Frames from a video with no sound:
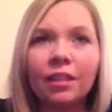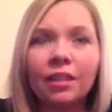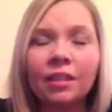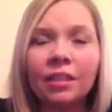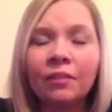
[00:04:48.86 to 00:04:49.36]

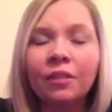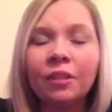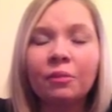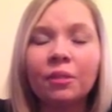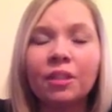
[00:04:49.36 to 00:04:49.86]
it definitely
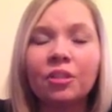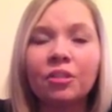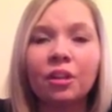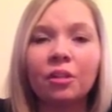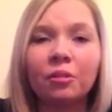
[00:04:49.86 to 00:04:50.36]
was a
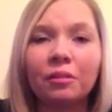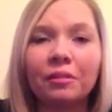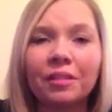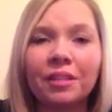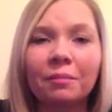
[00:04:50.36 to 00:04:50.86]
struggle, and it
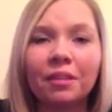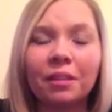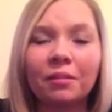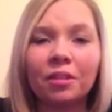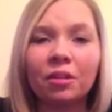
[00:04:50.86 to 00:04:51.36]
was something
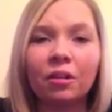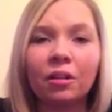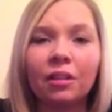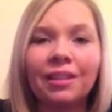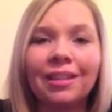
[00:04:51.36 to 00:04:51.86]
that was
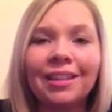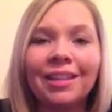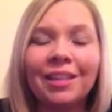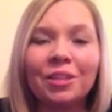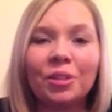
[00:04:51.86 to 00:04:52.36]
hard
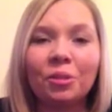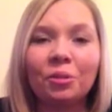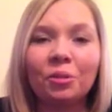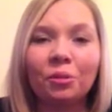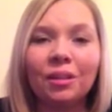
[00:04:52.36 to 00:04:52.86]

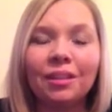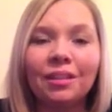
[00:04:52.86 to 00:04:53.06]
to